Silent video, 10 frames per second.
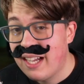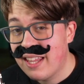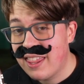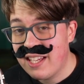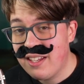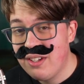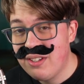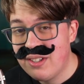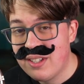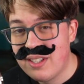And thank
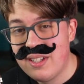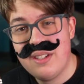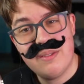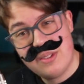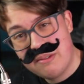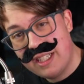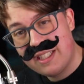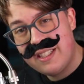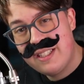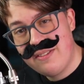you for
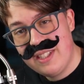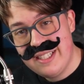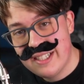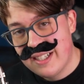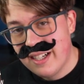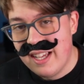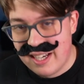watching this video.